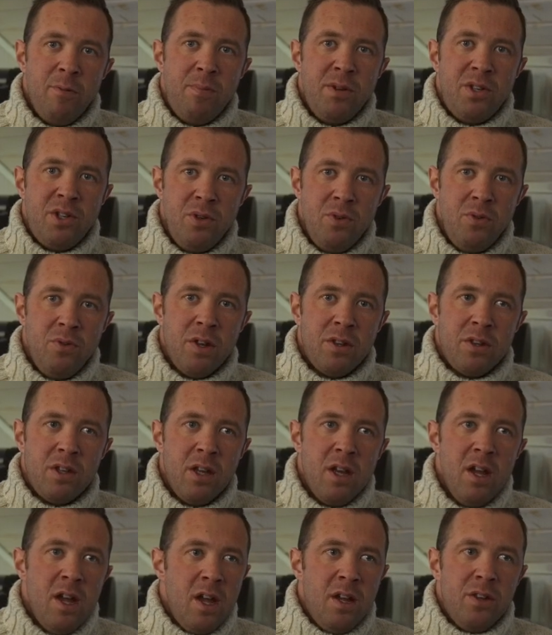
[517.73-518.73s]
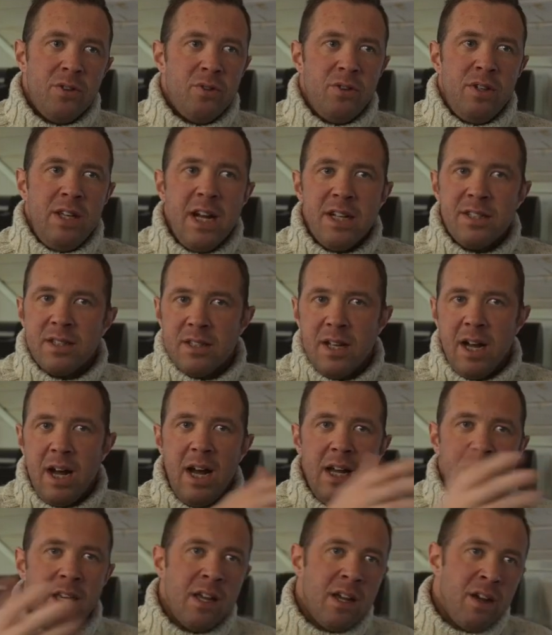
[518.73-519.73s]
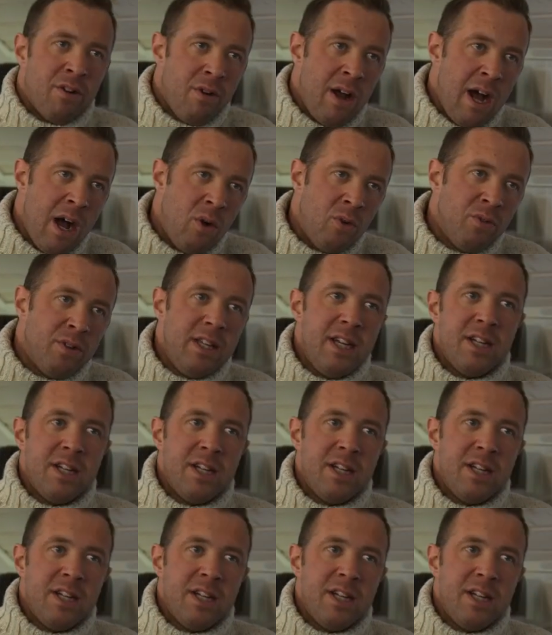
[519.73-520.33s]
opportunity to just hiking around,